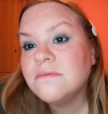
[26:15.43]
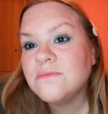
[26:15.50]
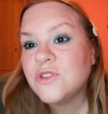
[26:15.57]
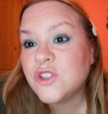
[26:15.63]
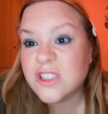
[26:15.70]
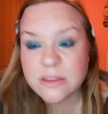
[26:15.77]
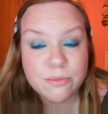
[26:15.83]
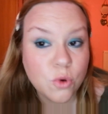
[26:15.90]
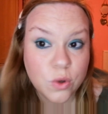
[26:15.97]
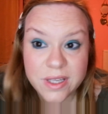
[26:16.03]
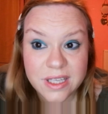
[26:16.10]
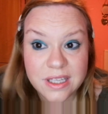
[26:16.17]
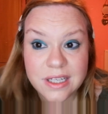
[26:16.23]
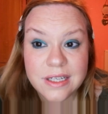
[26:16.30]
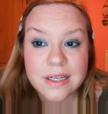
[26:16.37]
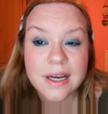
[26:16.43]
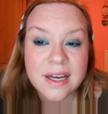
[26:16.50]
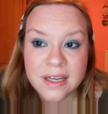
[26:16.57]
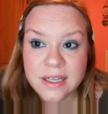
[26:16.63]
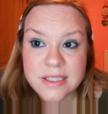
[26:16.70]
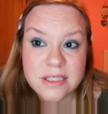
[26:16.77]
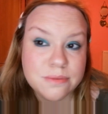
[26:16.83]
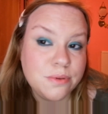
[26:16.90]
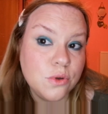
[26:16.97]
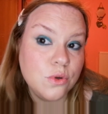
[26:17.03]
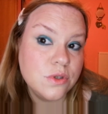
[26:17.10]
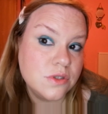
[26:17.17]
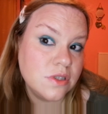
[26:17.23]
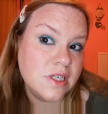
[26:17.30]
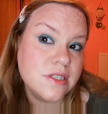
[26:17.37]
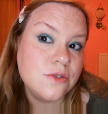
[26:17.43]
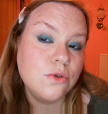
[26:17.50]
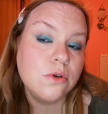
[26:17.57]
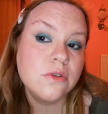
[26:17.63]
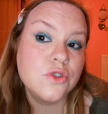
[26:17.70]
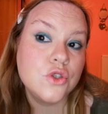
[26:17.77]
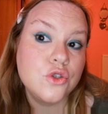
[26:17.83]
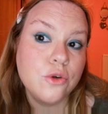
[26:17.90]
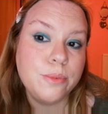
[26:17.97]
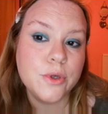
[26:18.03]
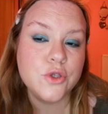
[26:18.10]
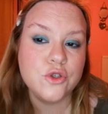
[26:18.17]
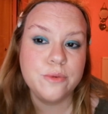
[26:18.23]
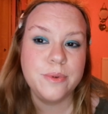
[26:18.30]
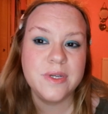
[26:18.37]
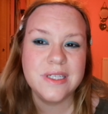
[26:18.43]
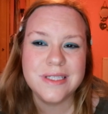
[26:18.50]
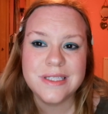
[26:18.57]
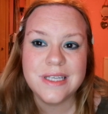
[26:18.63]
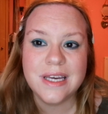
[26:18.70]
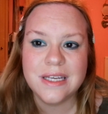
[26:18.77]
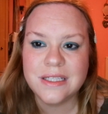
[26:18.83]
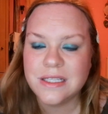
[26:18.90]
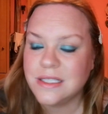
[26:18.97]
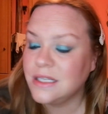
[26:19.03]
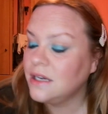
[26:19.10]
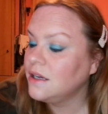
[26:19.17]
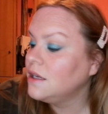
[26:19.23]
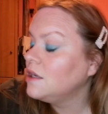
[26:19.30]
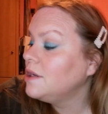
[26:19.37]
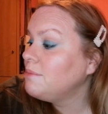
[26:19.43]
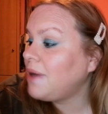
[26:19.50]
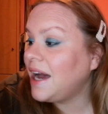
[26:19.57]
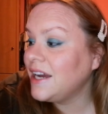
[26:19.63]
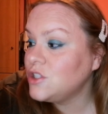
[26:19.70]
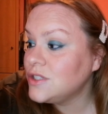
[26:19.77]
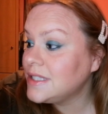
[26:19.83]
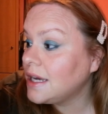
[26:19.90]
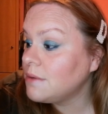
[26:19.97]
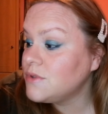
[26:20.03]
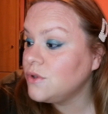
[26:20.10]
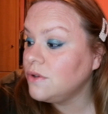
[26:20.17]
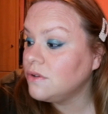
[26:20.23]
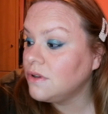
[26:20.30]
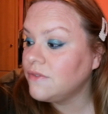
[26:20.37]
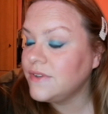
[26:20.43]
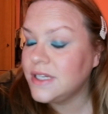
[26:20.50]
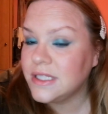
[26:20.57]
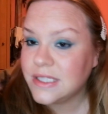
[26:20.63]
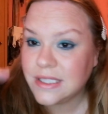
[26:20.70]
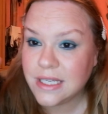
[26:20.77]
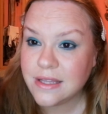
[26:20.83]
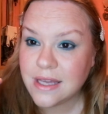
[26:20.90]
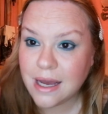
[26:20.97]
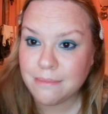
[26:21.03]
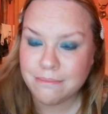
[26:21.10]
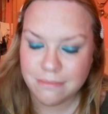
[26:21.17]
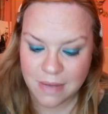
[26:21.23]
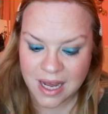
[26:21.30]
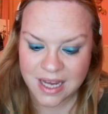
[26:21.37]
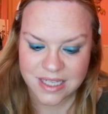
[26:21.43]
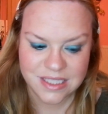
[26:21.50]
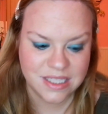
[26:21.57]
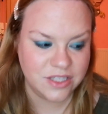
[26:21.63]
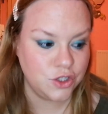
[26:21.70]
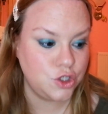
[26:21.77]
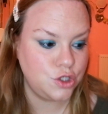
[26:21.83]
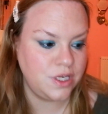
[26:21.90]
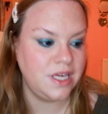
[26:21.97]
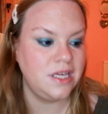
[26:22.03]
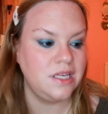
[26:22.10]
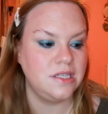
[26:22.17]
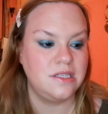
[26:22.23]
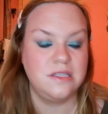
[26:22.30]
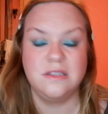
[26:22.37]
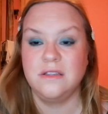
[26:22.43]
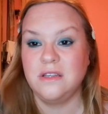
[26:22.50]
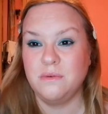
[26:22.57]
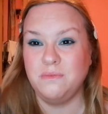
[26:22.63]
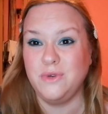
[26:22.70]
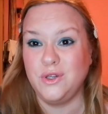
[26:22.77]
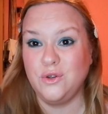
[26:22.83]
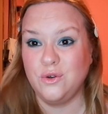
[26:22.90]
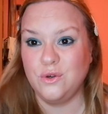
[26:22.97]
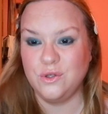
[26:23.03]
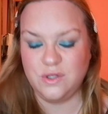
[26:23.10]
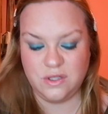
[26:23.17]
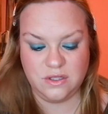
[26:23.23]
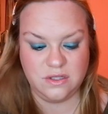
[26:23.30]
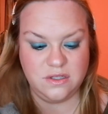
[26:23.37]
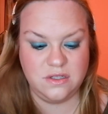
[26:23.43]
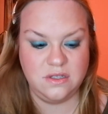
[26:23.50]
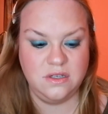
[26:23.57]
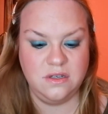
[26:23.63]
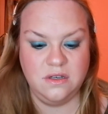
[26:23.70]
smoky green eye, I suppose. It's not super duper intense, but I just absolutely love it. See that matte shades that we used,